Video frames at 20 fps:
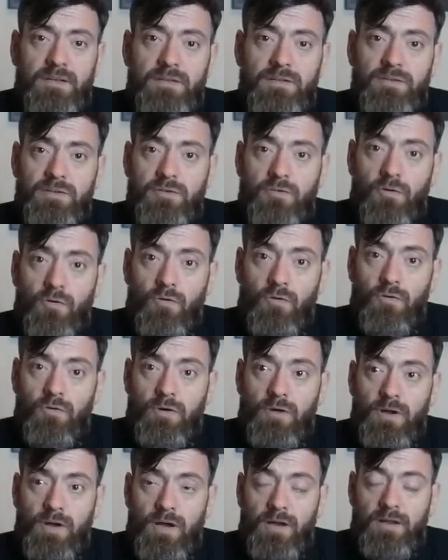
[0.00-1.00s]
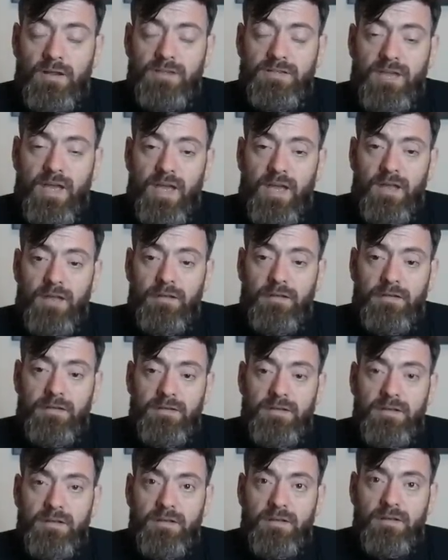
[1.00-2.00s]
to go and
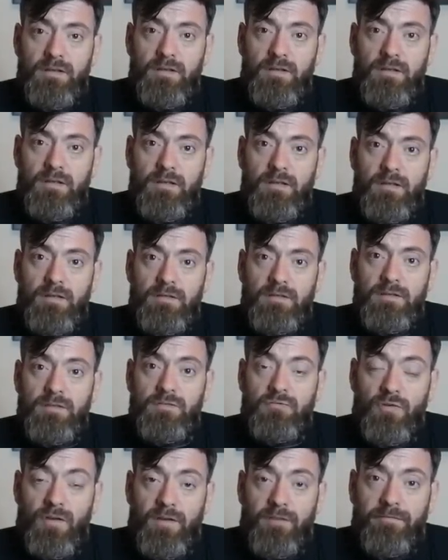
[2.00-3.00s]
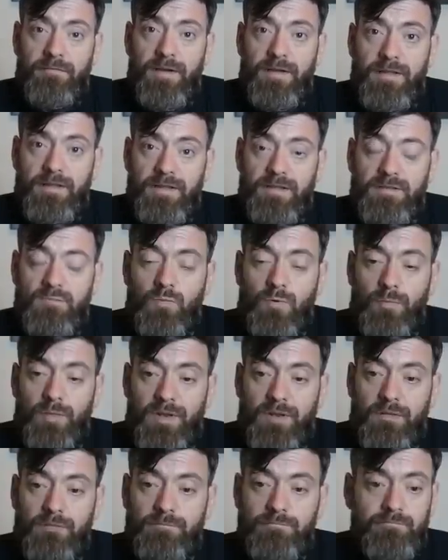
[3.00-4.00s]
attend to try and find this
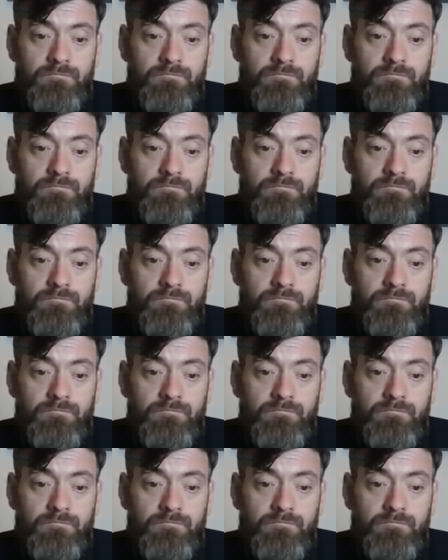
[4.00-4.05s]
woman.